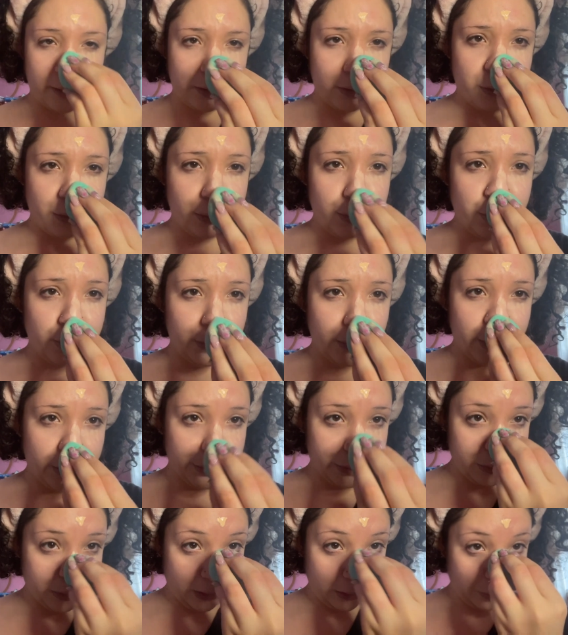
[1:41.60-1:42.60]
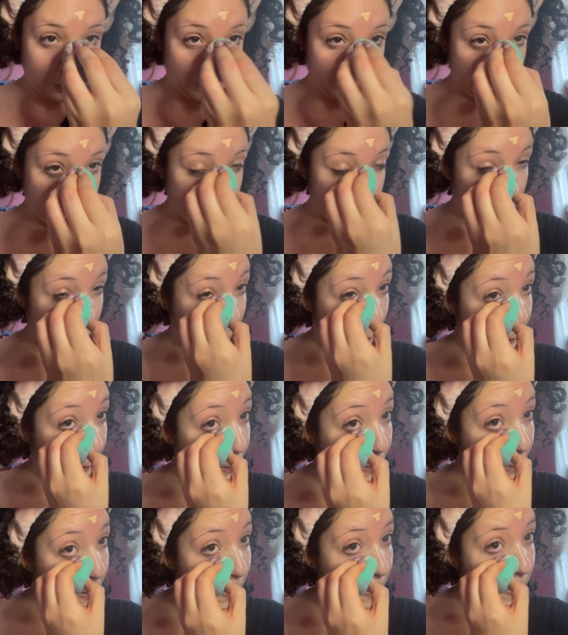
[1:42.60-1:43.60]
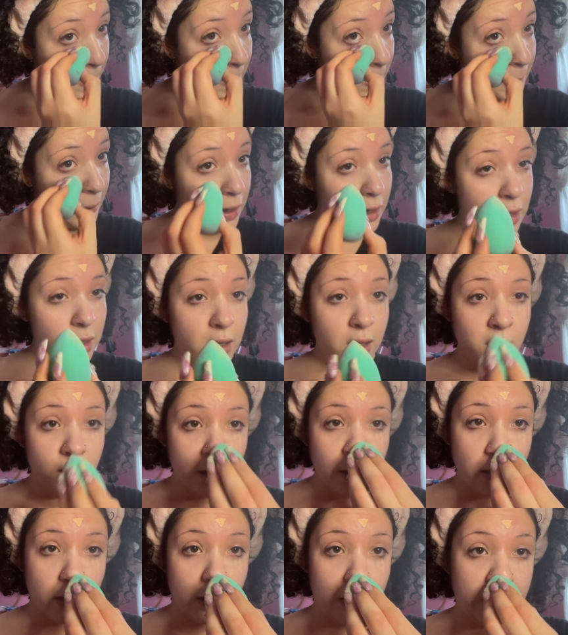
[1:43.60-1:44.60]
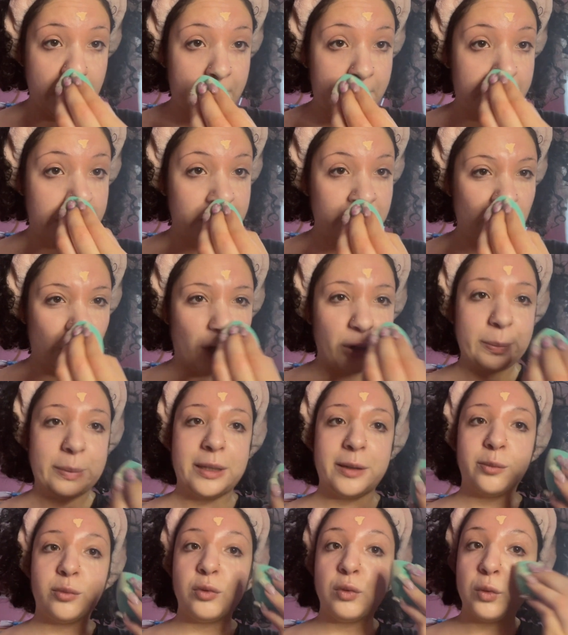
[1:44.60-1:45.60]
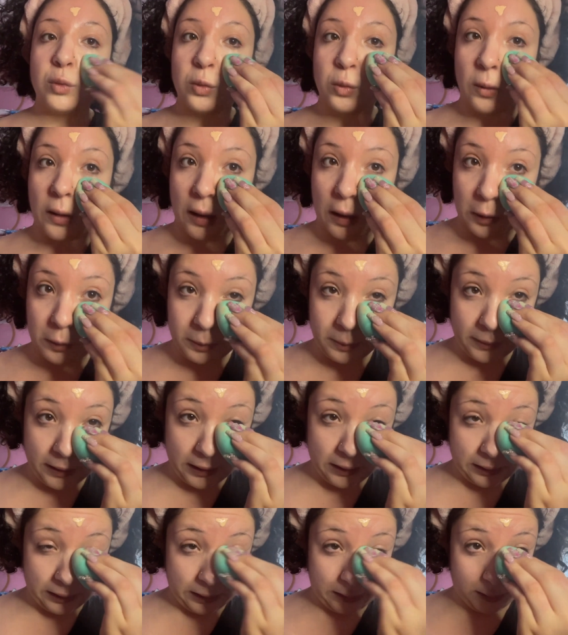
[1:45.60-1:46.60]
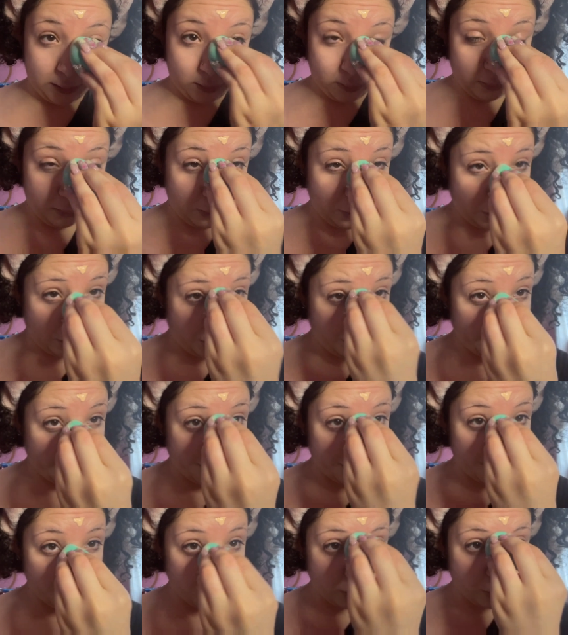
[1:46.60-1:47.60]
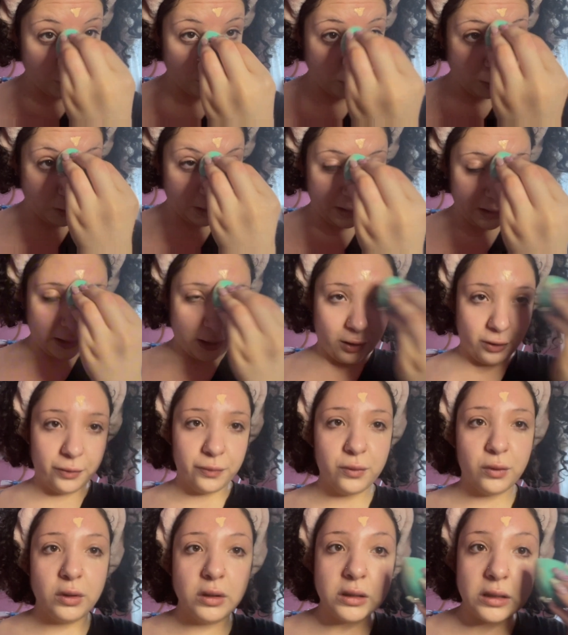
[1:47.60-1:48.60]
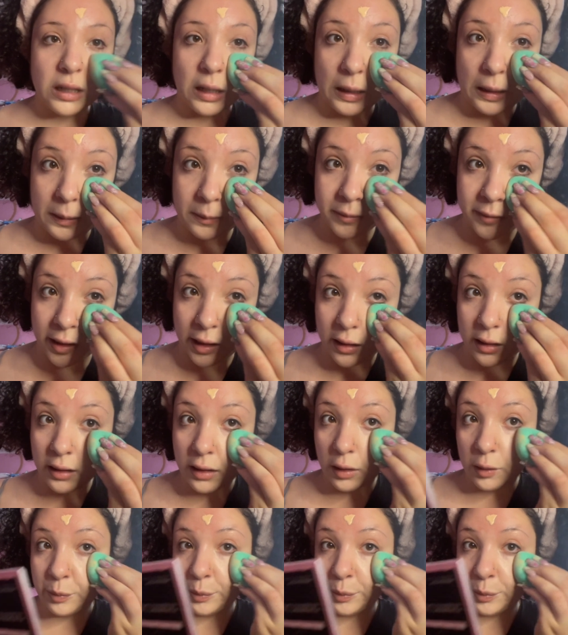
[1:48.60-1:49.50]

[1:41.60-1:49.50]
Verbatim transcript: do usually work alone. Um, there are people who help me, like there are people who work there full time that help